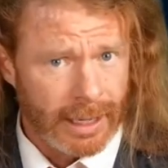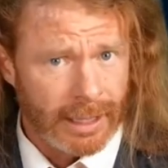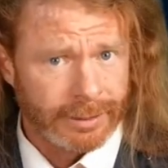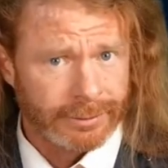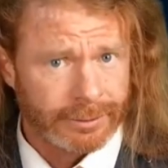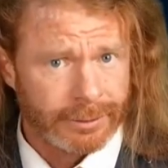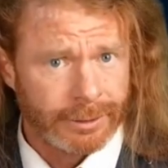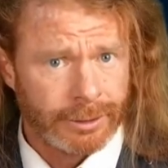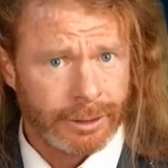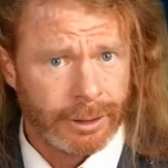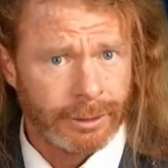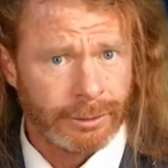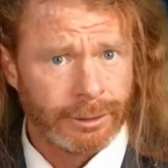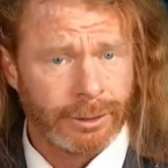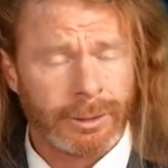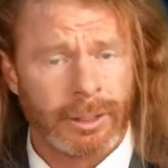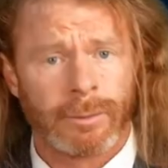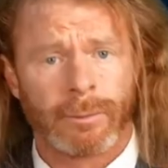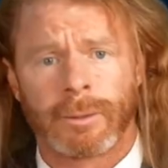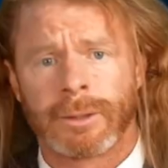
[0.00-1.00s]

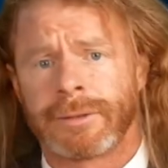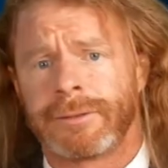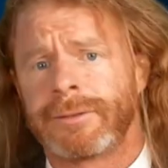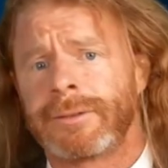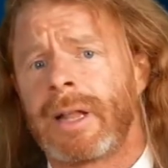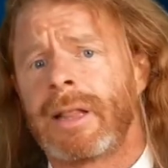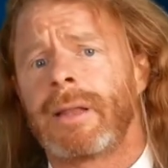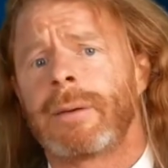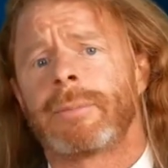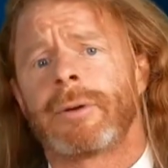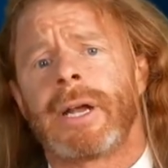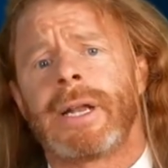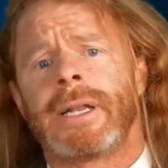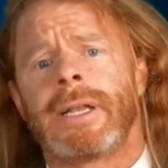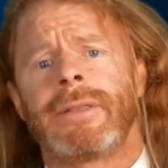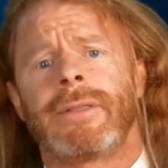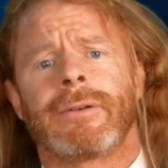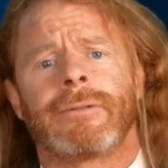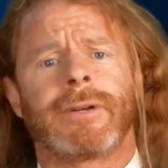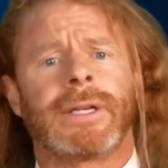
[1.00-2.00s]
constitution were
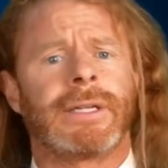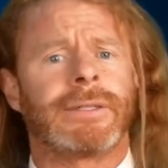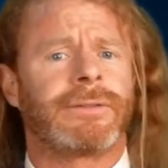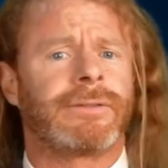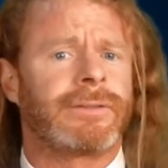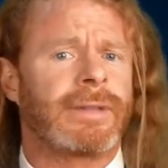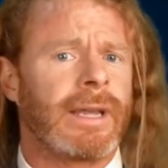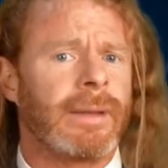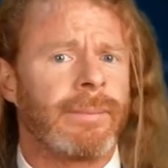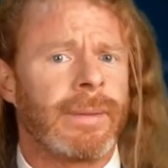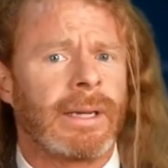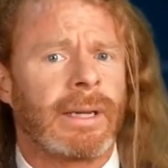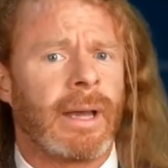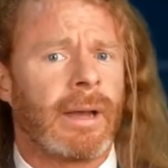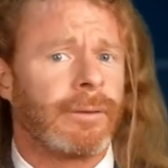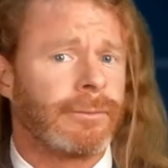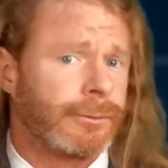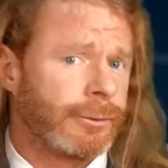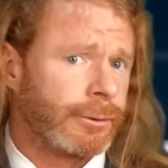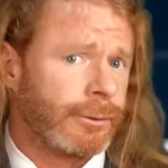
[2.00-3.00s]
celebrating the reinstatement
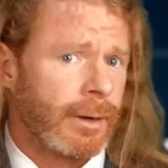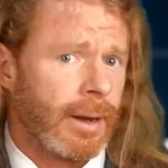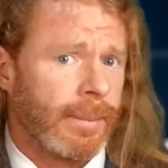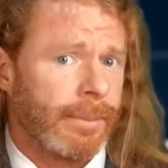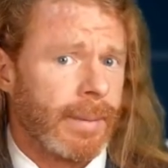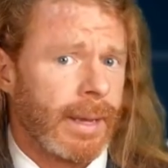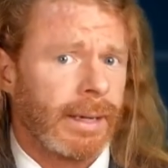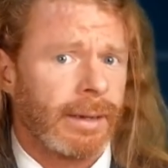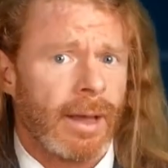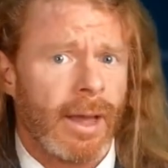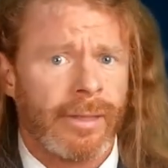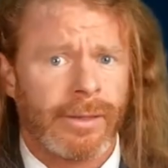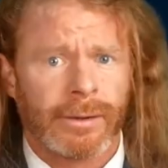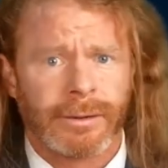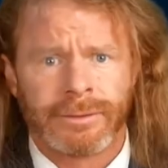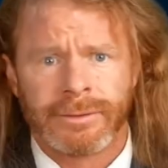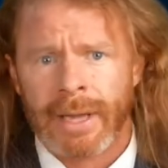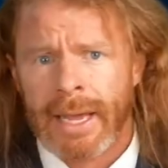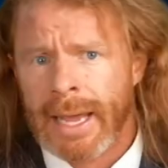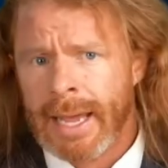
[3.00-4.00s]
of Trump and
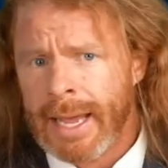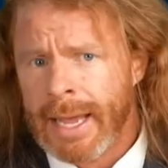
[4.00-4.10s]
others,